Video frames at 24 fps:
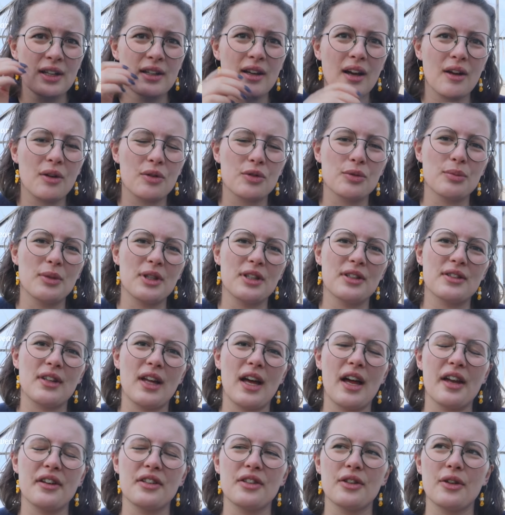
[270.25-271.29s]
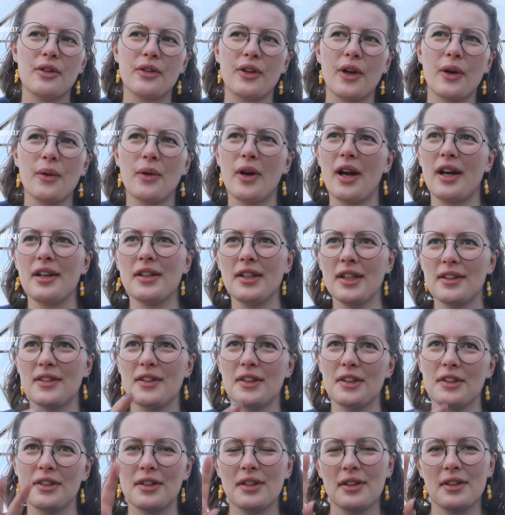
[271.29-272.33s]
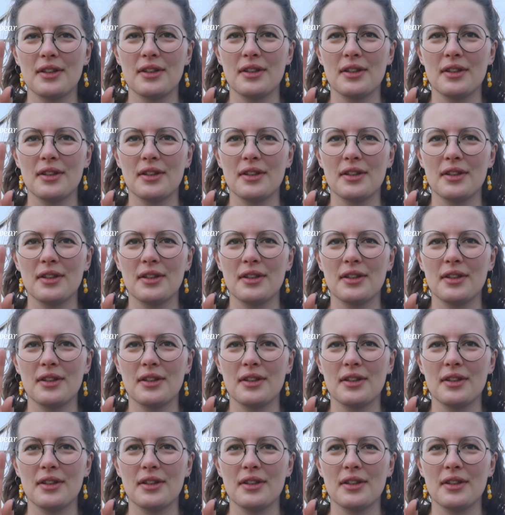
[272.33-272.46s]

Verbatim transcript: Also means that though I knitted